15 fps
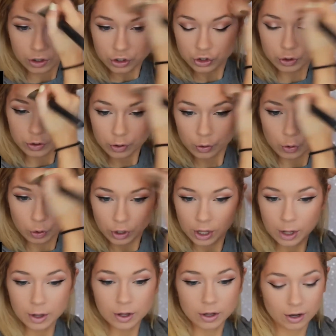The Do the
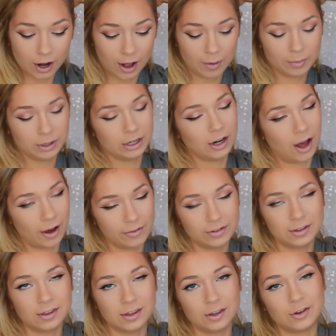Hula, I mean,
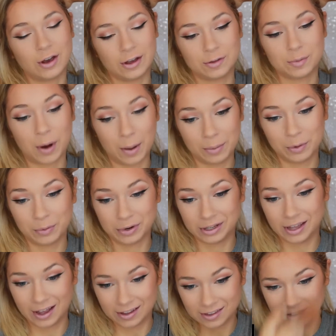obviously you guys probably would have
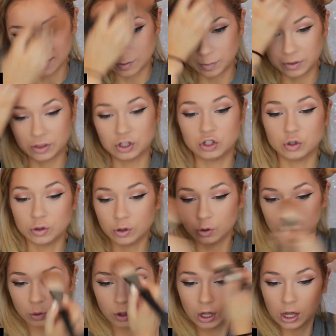guessed this, but the Do the
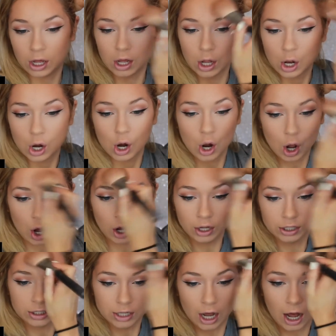Hula
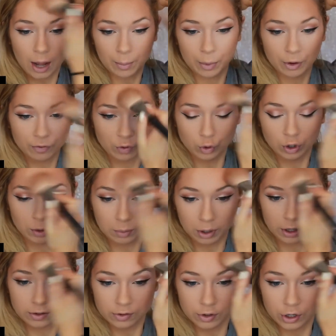on top of Hula
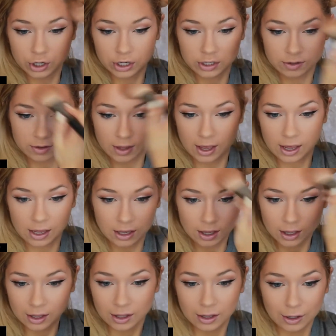Bronzer is like
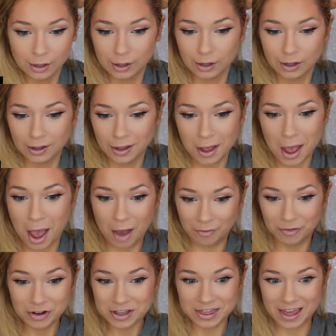
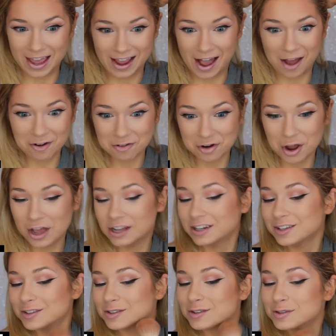everything.
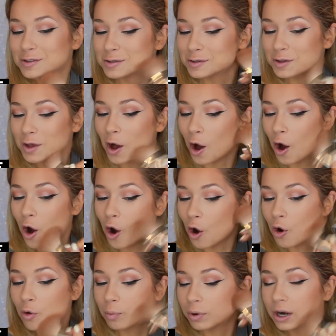It is
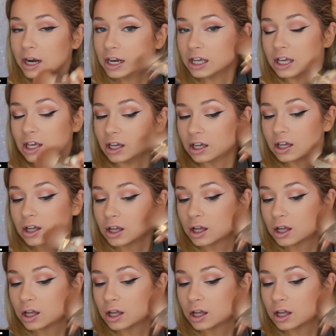so pretty.